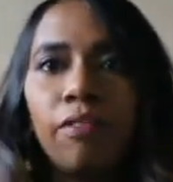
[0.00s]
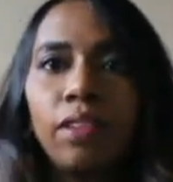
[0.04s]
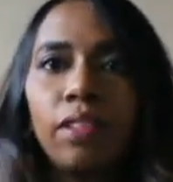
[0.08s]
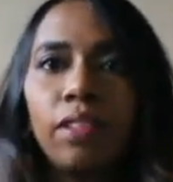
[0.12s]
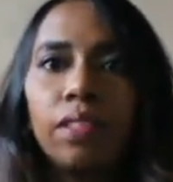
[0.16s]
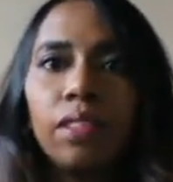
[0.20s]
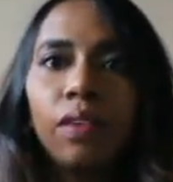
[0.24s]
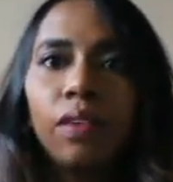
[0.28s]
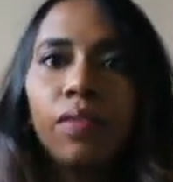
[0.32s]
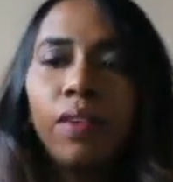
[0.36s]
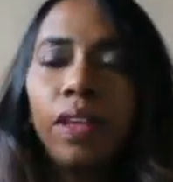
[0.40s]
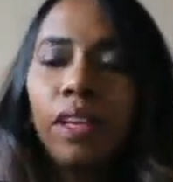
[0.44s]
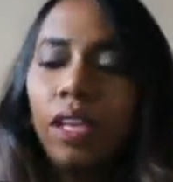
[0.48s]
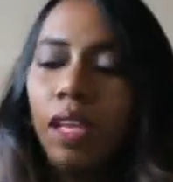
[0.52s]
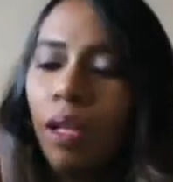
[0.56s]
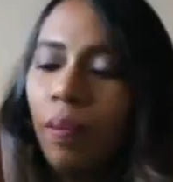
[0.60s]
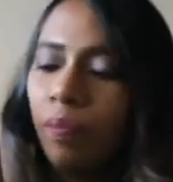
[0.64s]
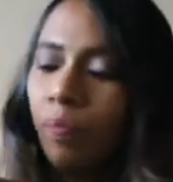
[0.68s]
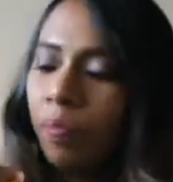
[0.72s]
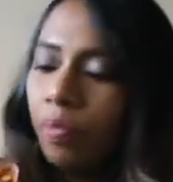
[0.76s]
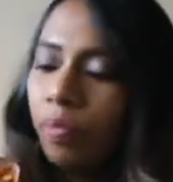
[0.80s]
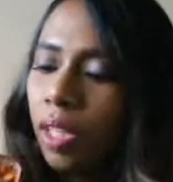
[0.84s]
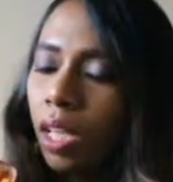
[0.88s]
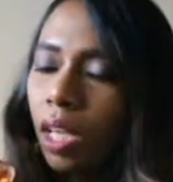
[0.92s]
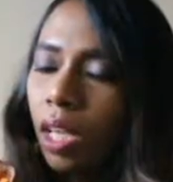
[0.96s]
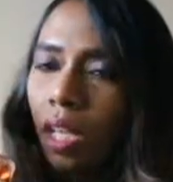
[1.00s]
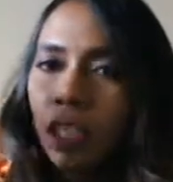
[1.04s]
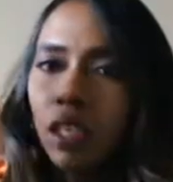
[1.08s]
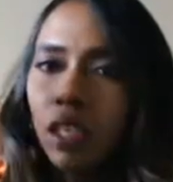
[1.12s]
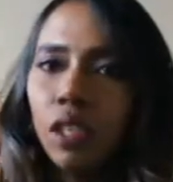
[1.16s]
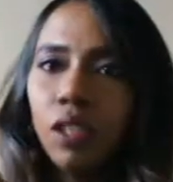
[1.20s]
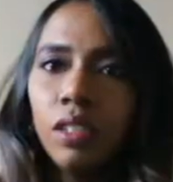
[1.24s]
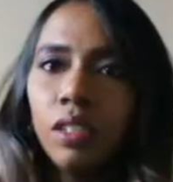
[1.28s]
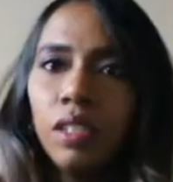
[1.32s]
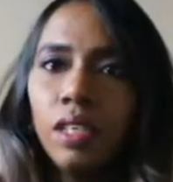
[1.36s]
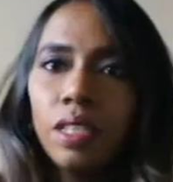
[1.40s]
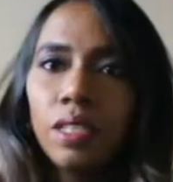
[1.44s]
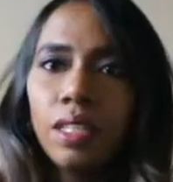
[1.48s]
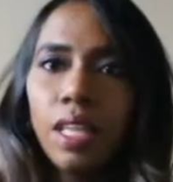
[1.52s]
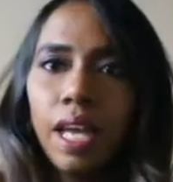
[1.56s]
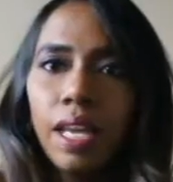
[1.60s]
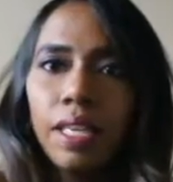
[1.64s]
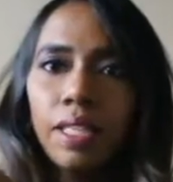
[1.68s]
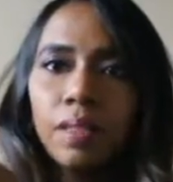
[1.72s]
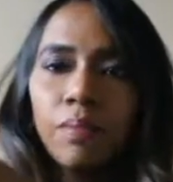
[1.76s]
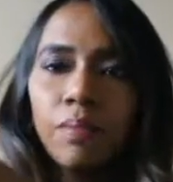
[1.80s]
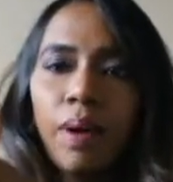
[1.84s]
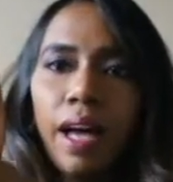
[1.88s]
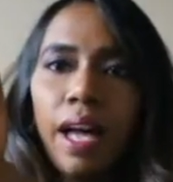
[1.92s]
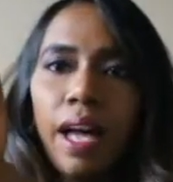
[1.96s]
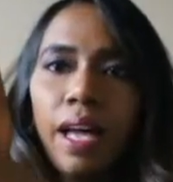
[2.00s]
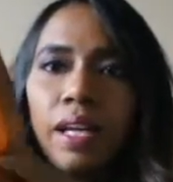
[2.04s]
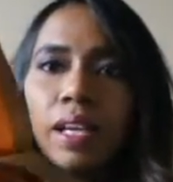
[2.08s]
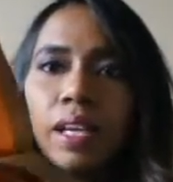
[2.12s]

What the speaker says: It's a very good size bag.